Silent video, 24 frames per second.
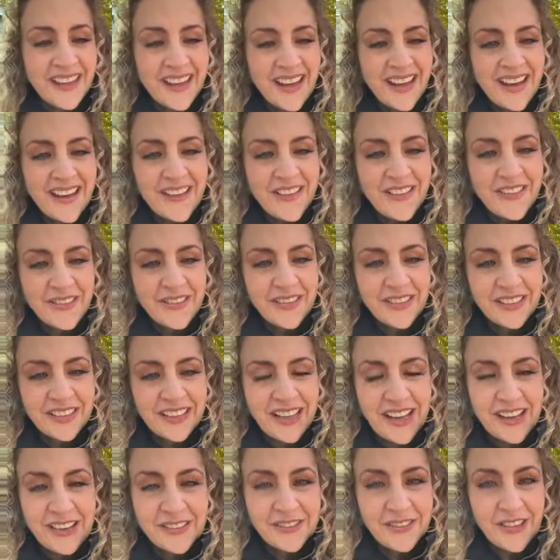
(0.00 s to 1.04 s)
of
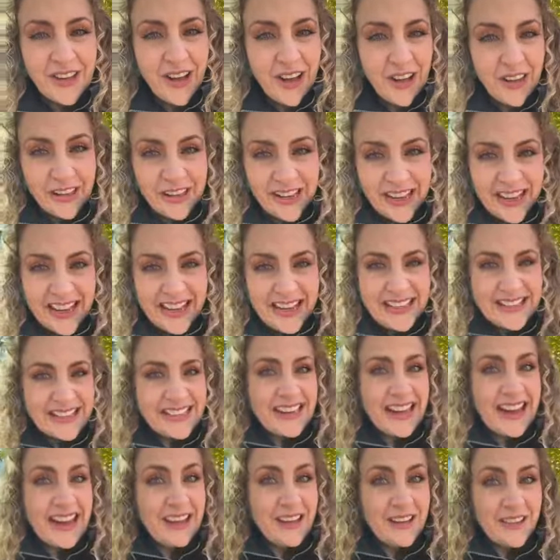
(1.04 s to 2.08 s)
kind of holidays and
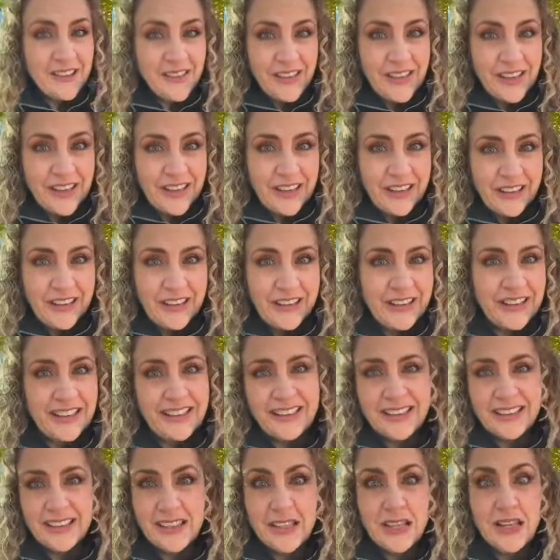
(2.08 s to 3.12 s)
end of year and